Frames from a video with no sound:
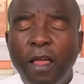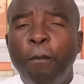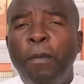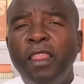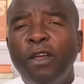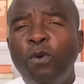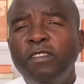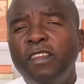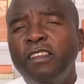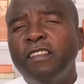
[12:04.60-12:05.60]
But the
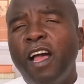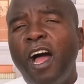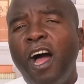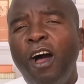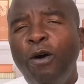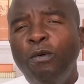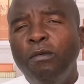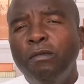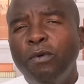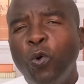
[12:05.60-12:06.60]
question is,
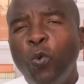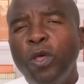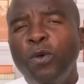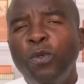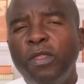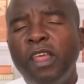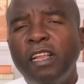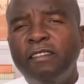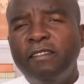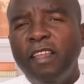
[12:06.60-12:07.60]
how will
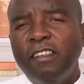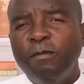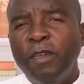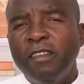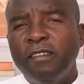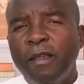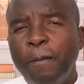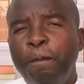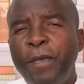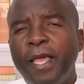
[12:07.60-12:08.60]
that statement
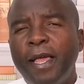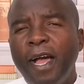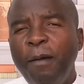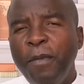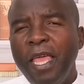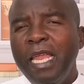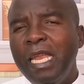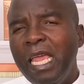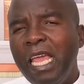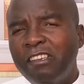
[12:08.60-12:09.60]
become
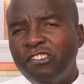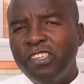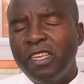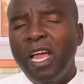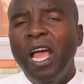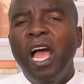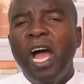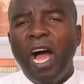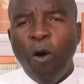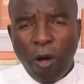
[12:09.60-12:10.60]
an action?
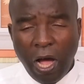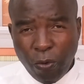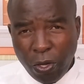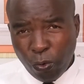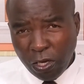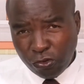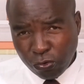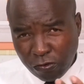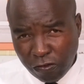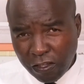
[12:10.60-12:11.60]
How are we going
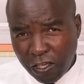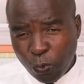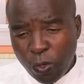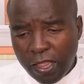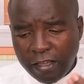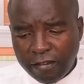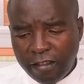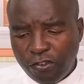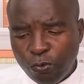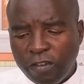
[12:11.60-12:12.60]
to deal with the
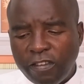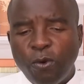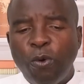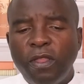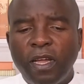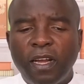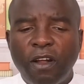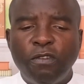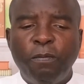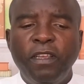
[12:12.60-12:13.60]
situation on the
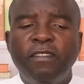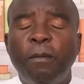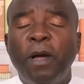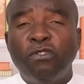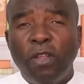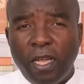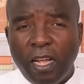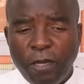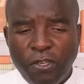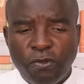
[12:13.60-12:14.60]
ground? Please, I'm actually
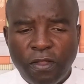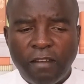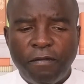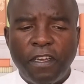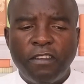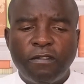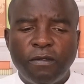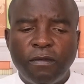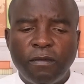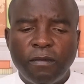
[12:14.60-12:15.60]
coming to that very
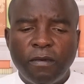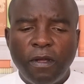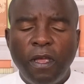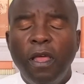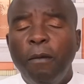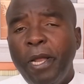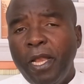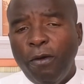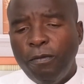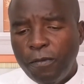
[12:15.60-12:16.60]
soon. But
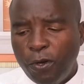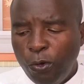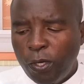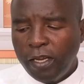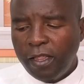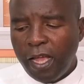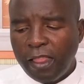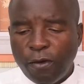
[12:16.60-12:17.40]
now, look at the other